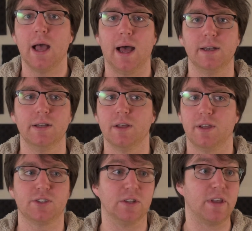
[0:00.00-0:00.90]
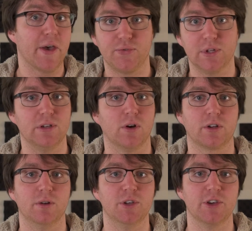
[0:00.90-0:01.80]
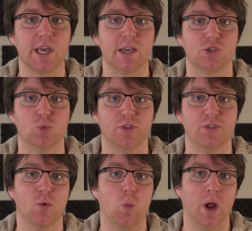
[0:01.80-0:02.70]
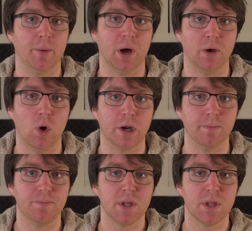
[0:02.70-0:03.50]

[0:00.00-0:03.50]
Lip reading: And that's definitely not going to be the case with the 1x1.